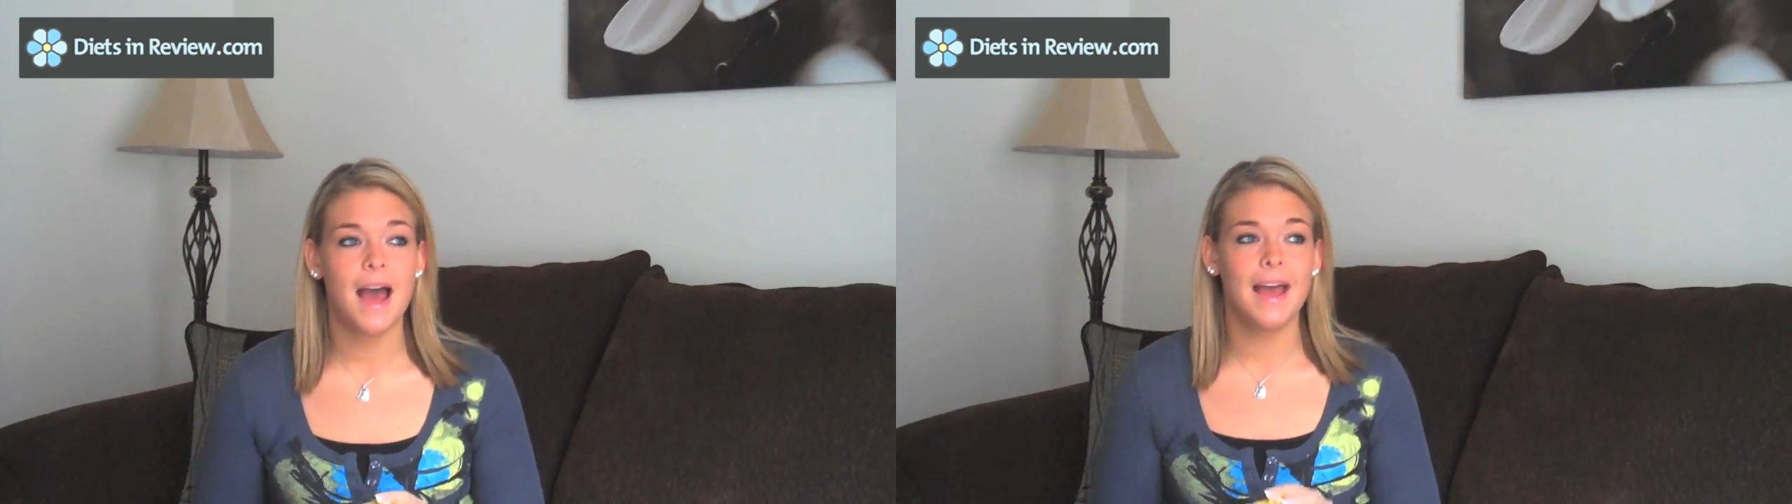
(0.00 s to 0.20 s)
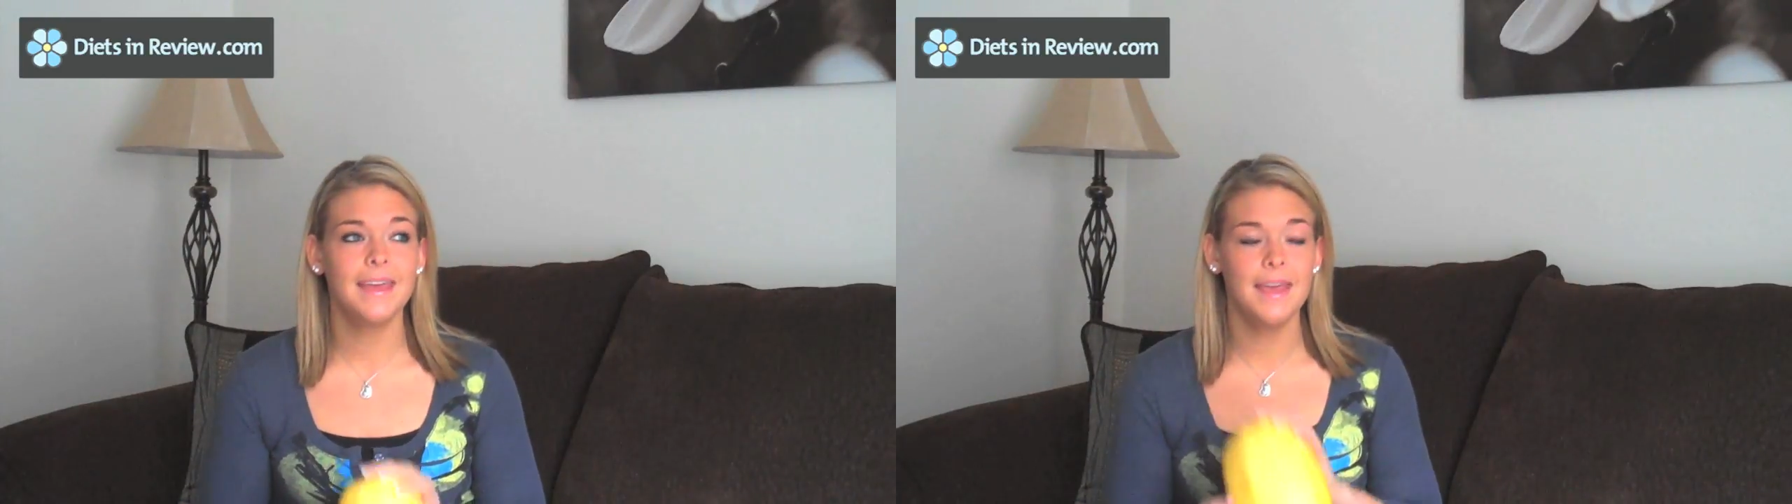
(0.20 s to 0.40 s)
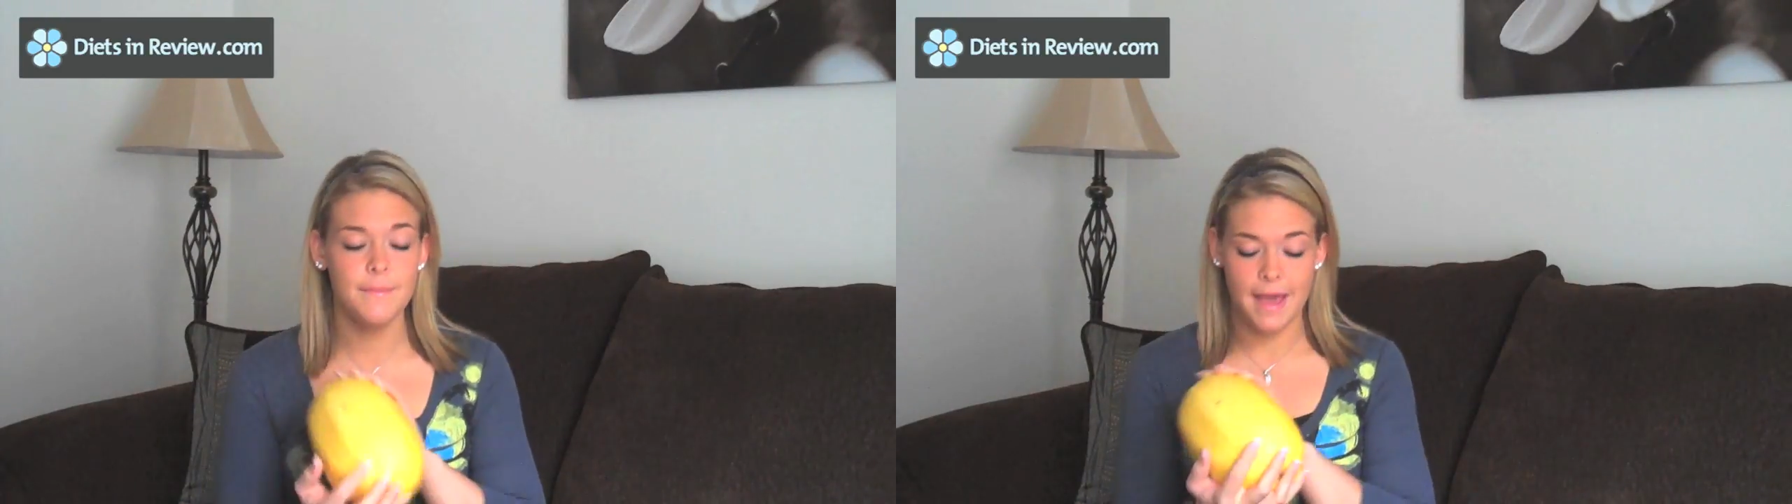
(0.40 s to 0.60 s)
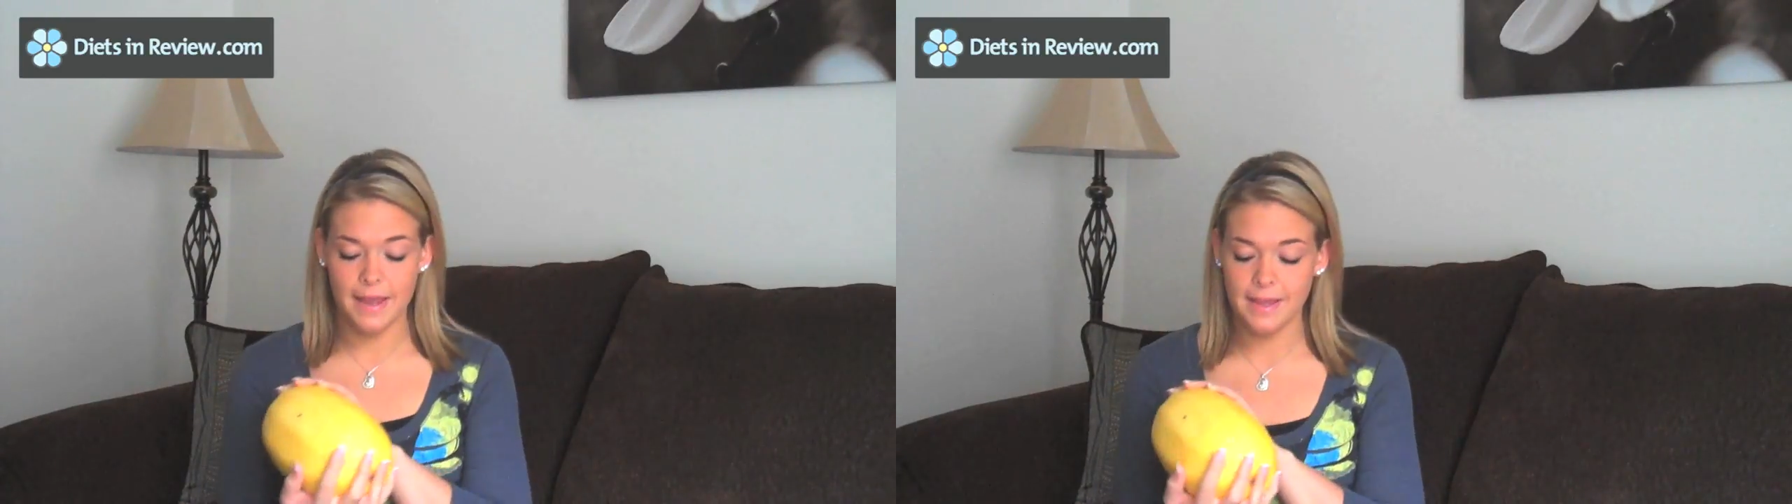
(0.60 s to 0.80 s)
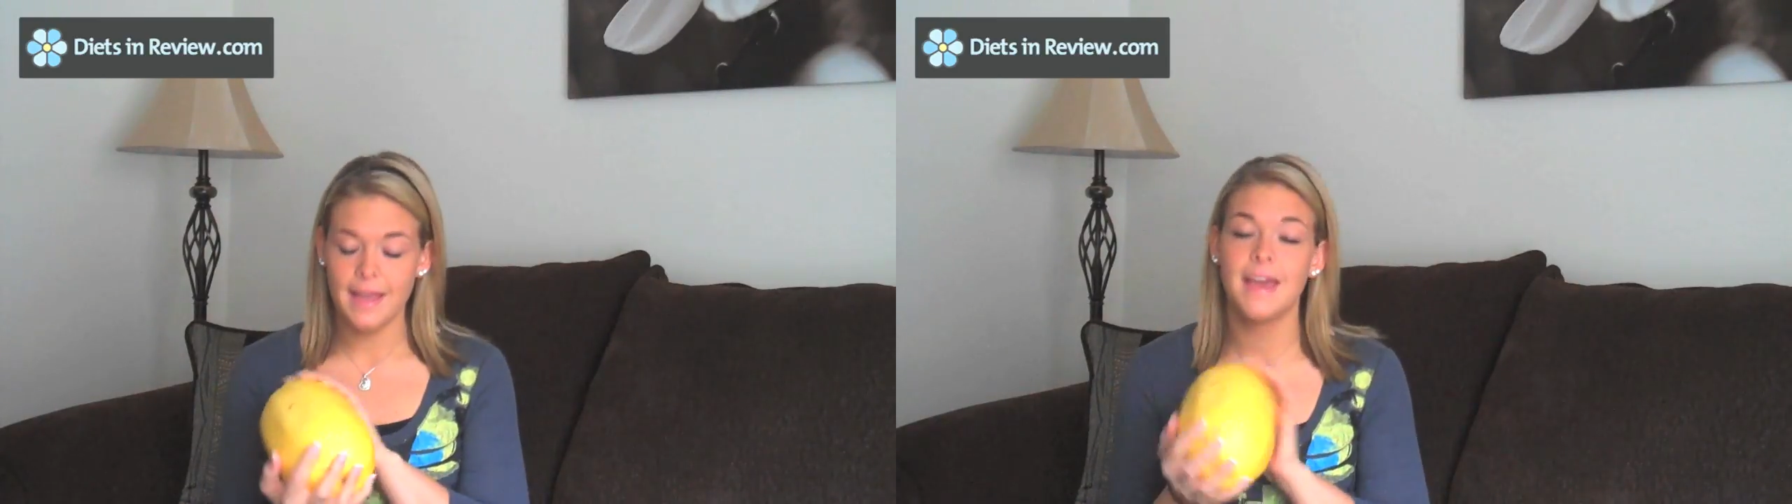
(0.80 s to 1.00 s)
I came
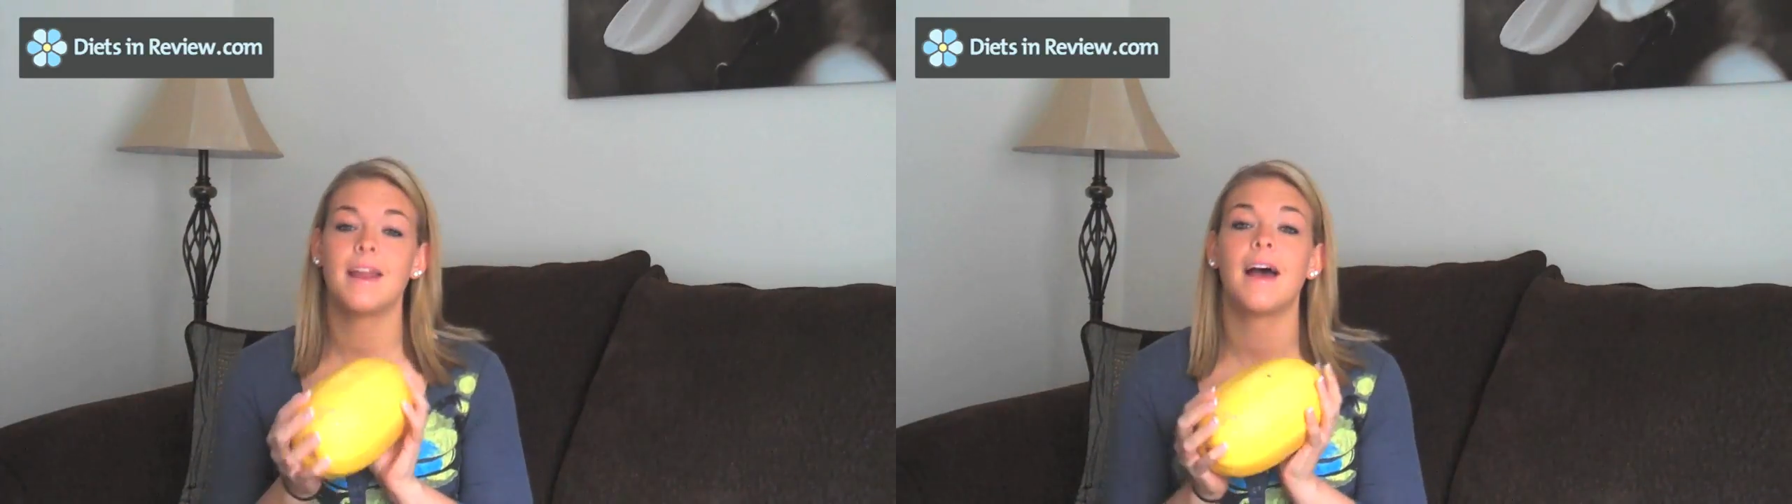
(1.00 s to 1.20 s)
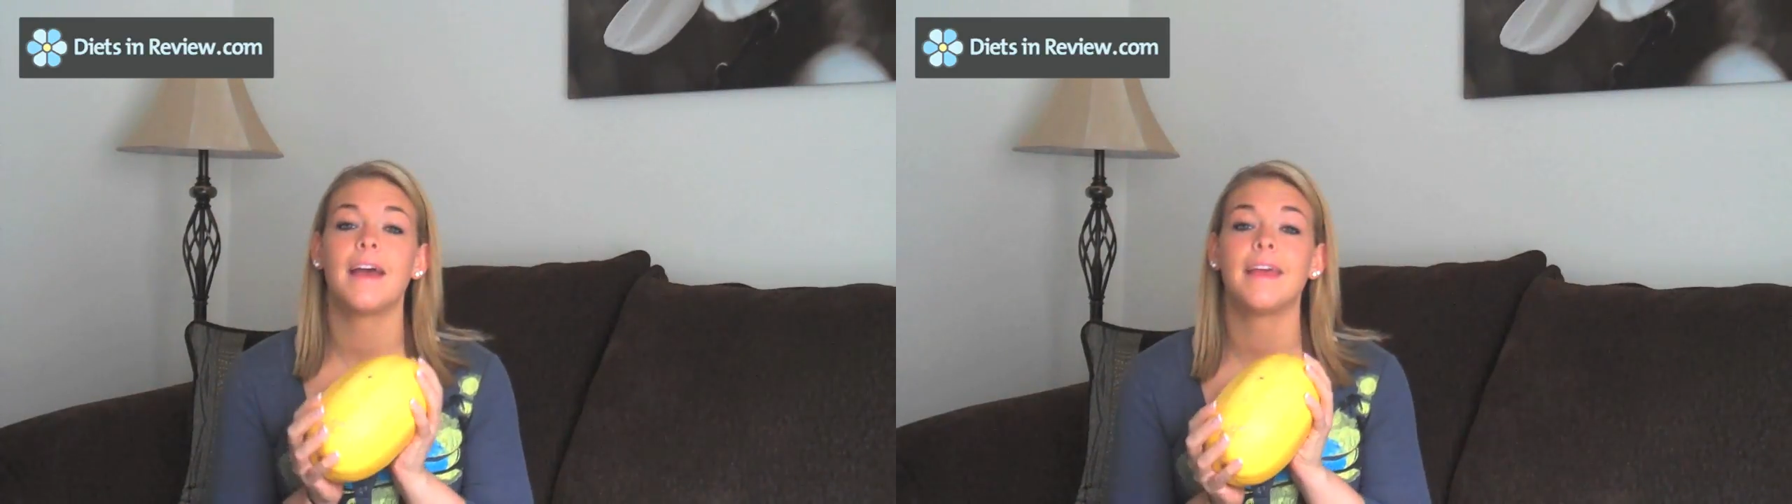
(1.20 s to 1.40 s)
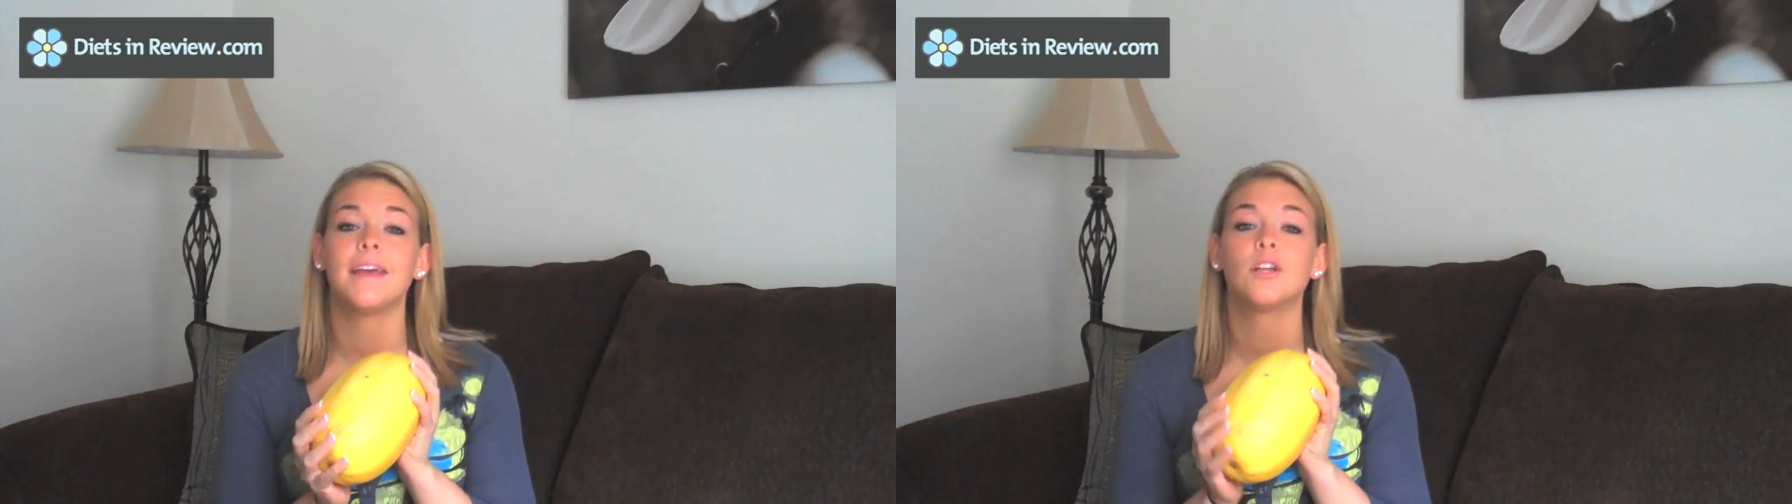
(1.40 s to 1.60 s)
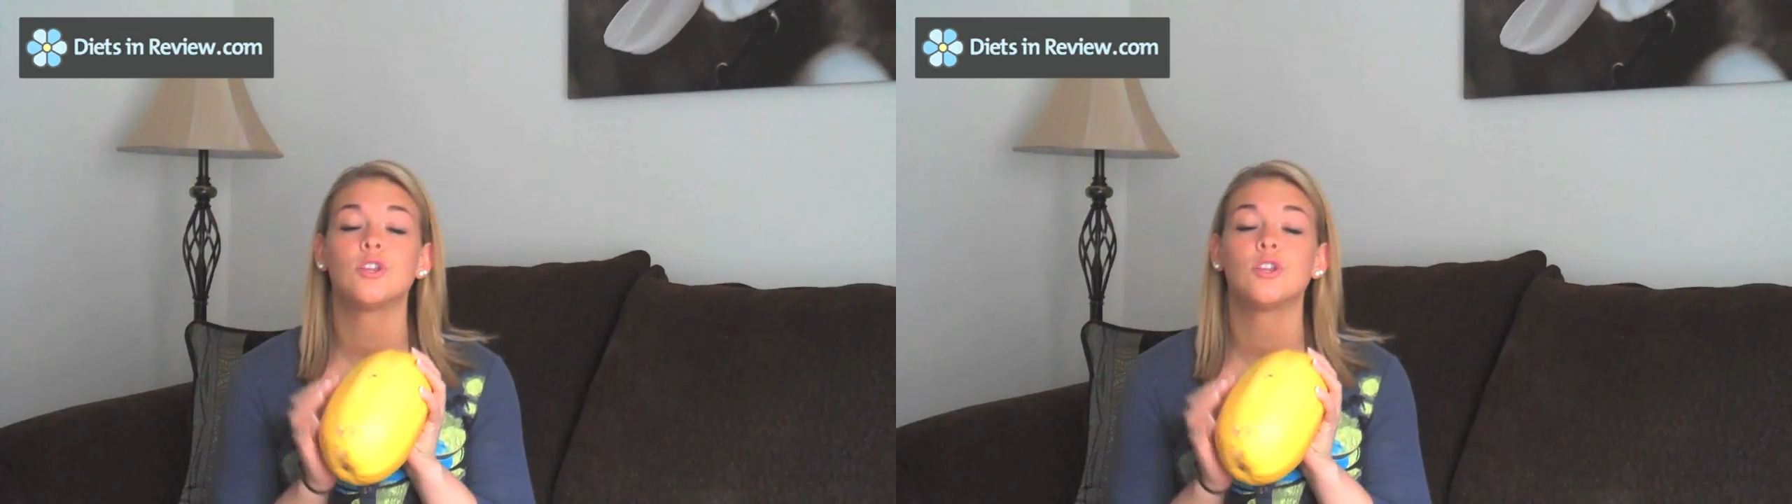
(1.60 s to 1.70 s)
back and I